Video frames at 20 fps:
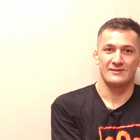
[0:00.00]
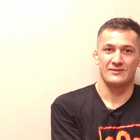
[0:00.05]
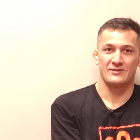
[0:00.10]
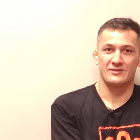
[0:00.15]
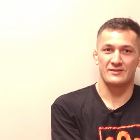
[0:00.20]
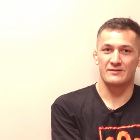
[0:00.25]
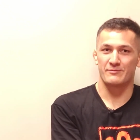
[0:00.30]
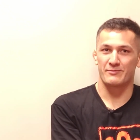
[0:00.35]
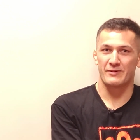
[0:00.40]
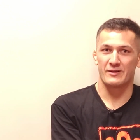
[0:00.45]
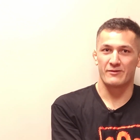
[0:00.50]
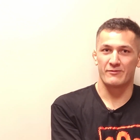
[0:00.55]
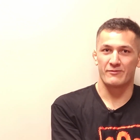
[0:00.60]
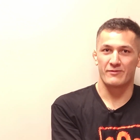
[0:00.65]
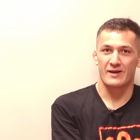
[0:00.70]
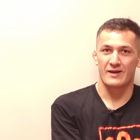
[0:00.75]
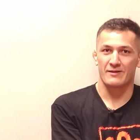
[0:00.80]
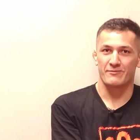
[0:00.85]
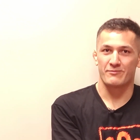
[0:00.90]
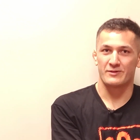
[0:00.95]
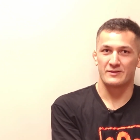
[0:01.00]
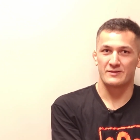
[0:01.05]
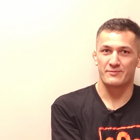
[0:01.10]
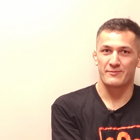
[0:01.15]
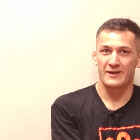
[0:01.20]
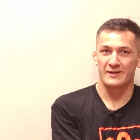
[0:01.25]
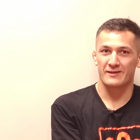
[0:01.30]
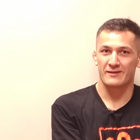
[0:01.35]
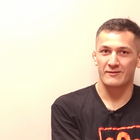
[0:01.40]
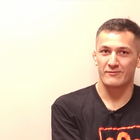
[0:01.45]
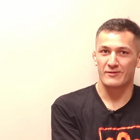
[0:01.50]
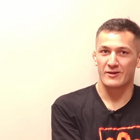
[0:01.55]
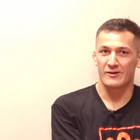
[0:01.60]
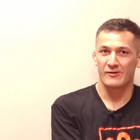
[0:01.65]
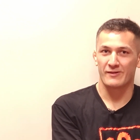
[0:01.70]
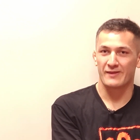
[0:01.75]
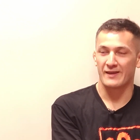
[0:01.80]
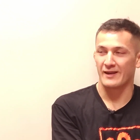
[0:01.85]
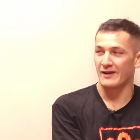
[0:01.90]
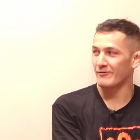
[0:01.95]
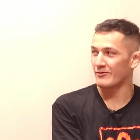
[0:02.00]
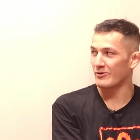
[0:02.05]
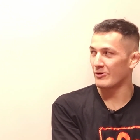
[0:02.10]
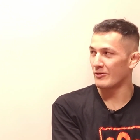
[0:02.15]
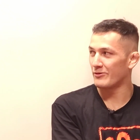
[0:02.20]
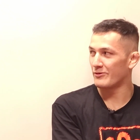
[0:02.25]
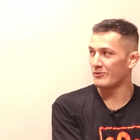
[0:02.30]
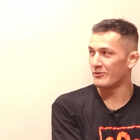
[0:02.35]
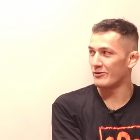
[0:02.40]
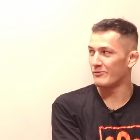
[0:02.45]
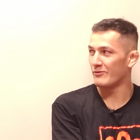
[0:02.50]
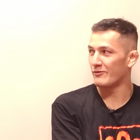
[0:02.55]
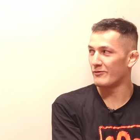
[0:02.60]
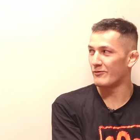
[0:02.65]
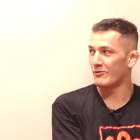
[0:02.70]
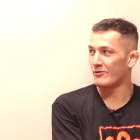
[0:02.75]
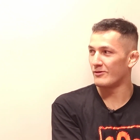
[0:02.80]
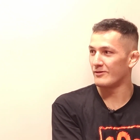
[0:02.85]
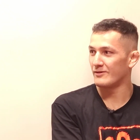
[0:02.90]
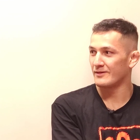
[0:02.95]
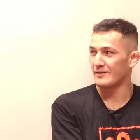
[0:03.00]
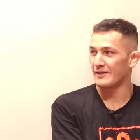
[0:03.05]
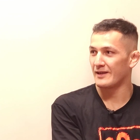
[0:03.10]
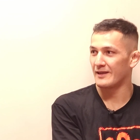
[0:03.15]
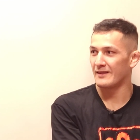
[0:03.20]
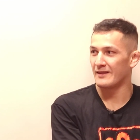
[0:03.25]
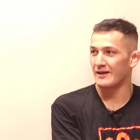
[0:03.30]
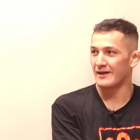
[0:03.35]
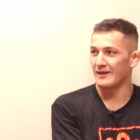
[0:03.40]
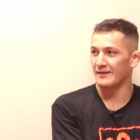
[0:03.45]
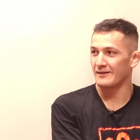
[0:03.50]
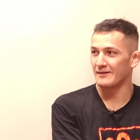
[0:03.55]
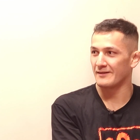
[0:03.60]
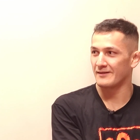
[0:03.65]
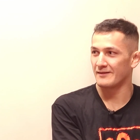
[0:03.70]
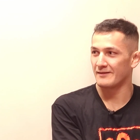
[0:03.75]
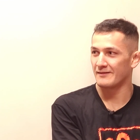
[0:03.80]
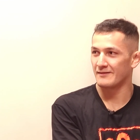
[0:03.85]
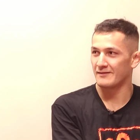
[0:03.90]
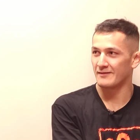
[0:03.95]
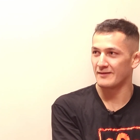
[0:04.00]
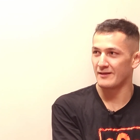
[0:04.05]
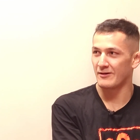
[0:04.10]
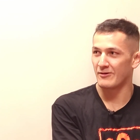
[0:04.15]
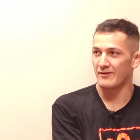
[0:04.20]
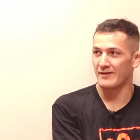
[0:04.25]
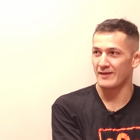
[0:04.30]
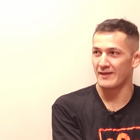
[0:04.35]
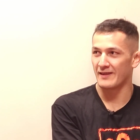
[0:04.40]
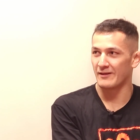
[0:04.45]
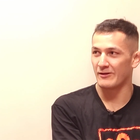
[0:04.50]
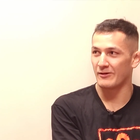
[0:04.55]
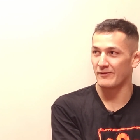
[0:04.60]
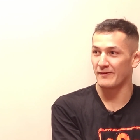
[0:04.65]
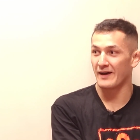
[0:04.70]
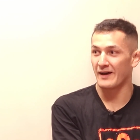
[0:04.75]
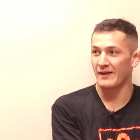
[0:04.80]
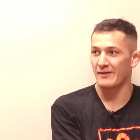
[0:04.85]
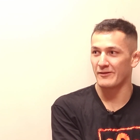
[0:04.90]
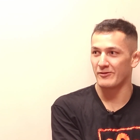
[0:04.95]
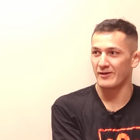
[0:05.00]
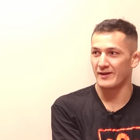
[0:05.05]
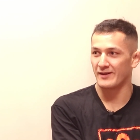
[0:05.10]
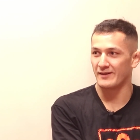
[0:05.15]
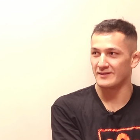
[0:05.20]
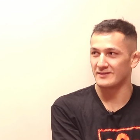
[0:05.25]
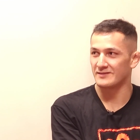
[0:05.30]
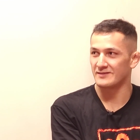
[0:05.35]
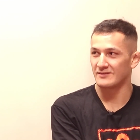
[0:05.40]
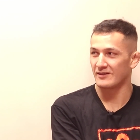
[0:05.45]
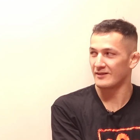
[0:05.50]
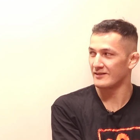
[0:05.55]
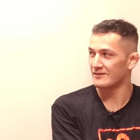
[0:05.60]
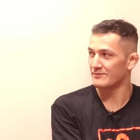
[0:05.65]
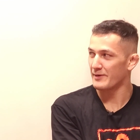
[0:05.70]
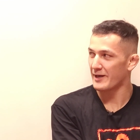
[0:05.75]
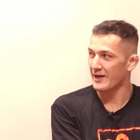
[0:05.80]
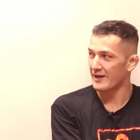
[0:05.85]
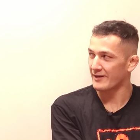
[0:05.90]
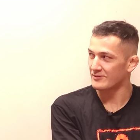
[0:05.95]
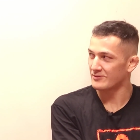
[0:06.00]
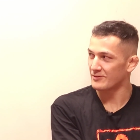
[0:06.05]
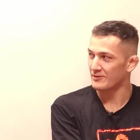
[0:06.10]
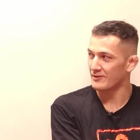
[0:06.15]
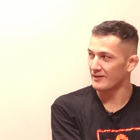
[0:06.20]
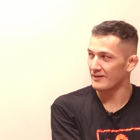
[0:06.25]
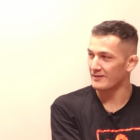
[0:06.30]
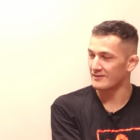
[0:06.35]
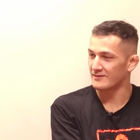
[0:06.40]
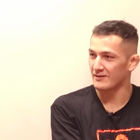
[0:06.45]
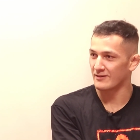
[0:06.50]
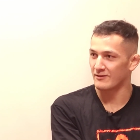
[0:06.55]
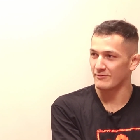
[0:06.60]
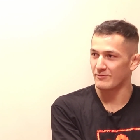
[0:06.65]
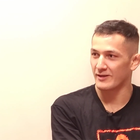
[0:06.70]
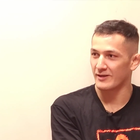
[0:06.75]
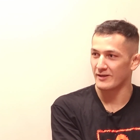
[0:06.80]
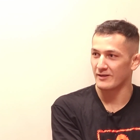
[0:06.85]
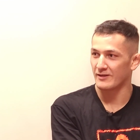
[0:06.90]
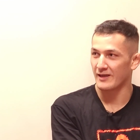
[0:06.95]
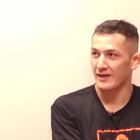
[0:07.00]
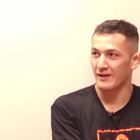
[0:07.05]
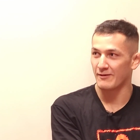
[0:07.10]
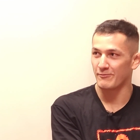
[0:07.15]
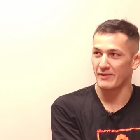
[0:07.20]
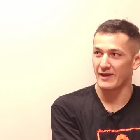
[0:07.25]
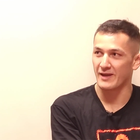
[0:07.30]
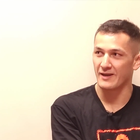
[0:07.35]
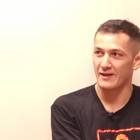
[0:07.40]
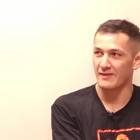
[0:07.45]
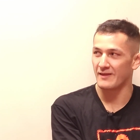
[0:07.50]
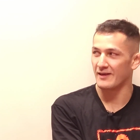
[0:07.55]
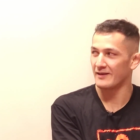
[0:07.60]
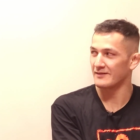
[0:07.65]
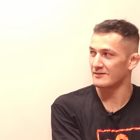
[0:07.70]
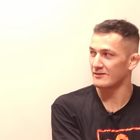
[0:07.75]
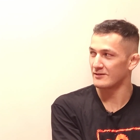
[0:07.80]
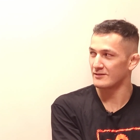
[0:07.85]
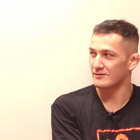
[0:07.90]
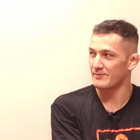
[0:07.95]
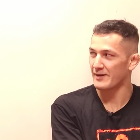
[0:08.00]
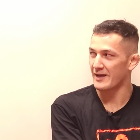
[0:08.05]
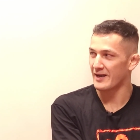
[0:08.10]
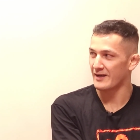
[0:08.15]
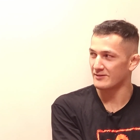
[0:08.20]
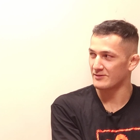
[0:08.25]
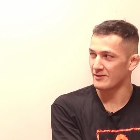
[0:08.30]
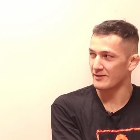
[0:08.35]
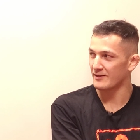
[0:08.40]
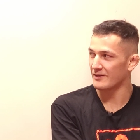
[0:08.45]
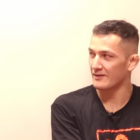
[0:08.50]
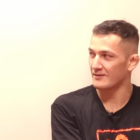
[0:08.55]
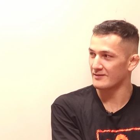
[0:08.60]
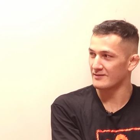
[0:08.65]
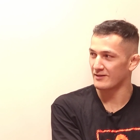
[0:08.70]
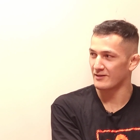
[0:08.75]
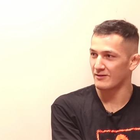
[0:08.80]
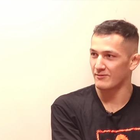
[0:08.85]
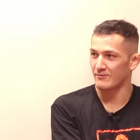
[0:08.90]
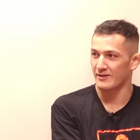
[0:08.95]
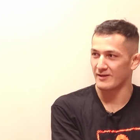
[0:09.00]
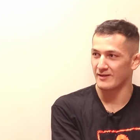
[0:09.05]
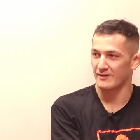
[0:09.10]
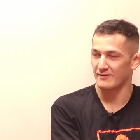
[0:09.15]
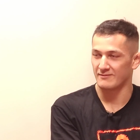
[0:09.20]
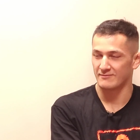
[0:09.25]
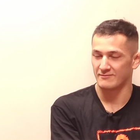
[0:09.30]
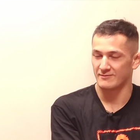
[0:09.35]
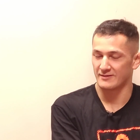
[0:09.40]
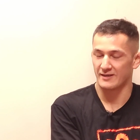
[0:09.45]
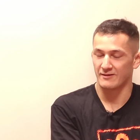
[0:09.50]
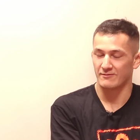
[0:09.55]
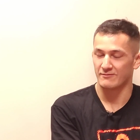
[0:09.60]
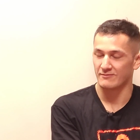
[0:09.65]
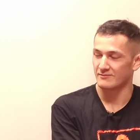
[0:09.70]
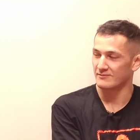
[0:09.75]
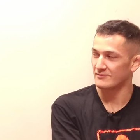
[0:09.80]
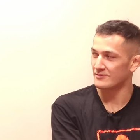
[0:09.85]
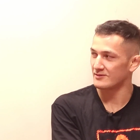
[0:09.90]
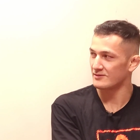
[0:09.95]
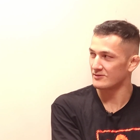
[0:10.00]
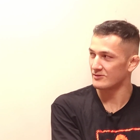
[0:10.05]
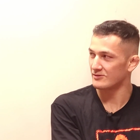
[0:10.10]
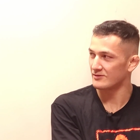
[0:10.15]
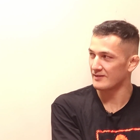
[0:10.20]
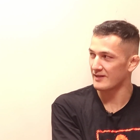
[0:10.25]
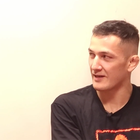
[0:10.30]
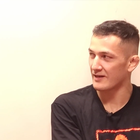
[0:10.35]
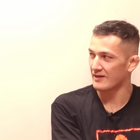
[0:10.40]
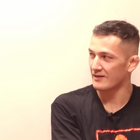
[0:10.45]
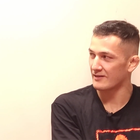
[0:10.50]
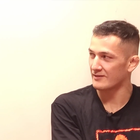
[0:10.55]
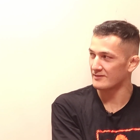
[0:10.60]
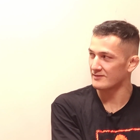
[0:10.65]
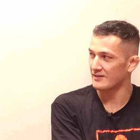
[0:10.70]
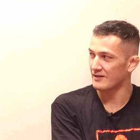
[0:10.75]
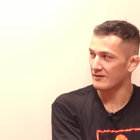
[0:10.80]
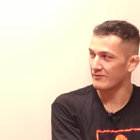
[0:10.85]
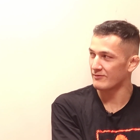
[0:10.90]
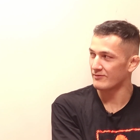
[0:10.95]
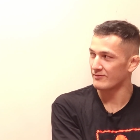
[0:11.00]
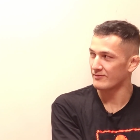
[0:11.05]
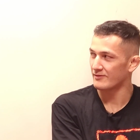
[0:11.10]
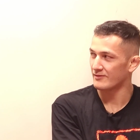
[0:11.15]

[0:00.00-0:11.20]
Just a bit of like perspective, knowing that I've gone through it before, and like knowing that on the other end it's not as bad as you think it's going to be, and being in there is not as bad as you think it's going to be, and yeah, just using that kind of stuff.